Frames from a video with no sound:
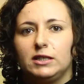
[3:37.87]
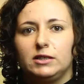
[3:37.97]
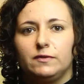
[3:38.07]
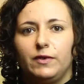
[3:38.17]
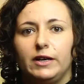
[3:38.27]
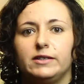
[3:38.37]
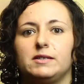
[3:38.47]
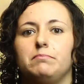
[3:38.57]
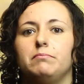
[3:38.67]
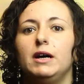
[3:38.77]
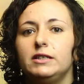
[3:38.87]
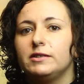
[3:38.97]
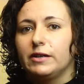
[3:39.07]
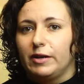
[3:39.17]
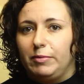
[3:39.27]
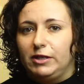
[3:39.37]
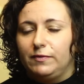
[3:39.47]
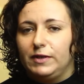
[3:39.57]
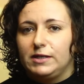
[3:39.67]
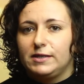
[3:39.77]
defined as monetary
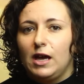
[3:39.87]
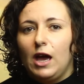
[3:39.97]
benefits.